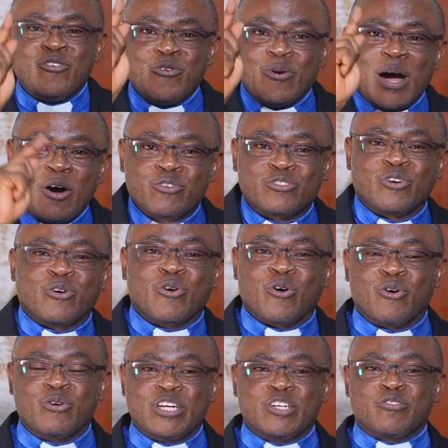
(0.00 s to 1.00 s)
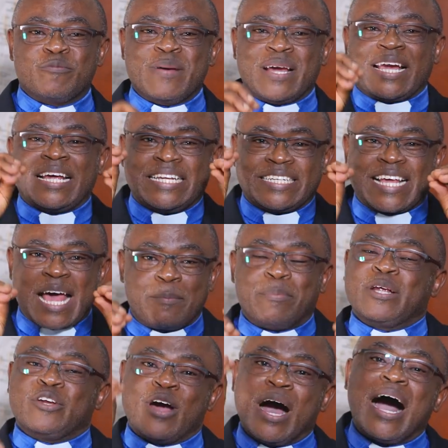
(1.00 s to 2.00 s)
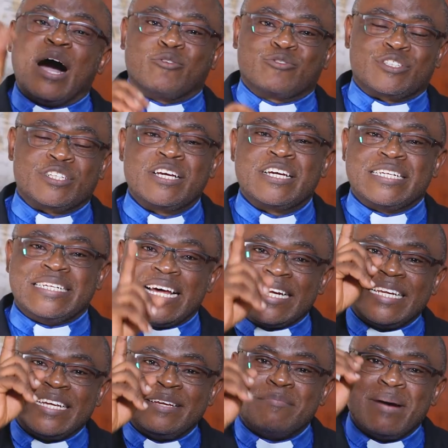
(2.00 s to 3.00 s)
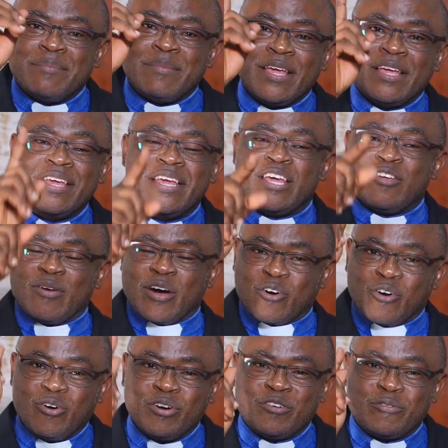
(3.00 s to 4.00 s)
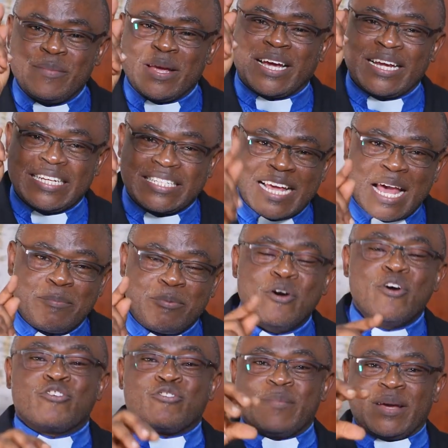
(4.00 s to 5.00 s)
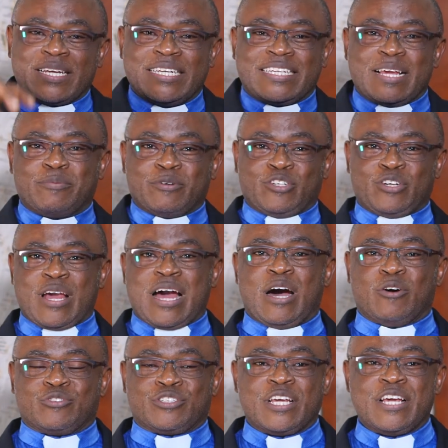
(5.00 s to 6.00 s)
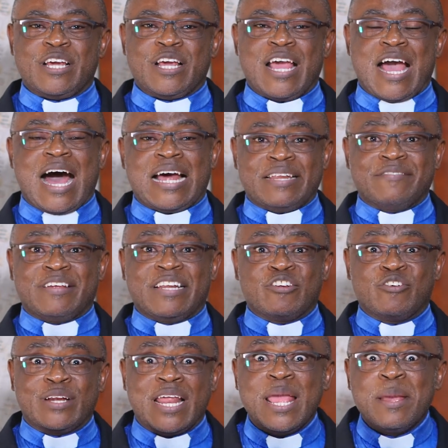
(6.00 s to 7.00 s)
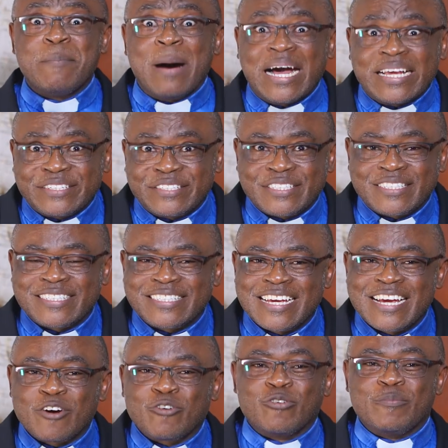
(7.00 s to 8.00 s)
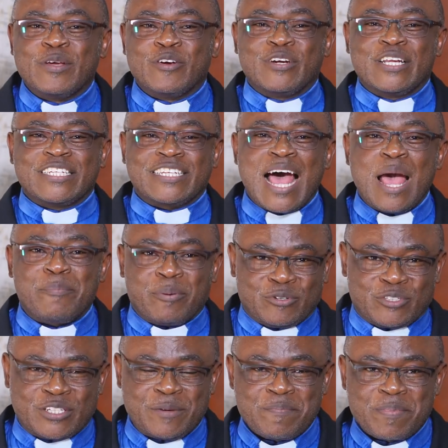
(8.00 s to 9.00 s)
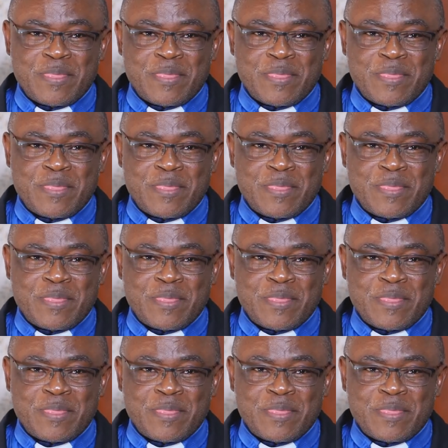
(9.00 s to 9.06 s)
you are also called to make a disciple in your house. Daddy, mommy, you are called to make a disciple, to make disciples in your house. And even your neighbors could be your disciples.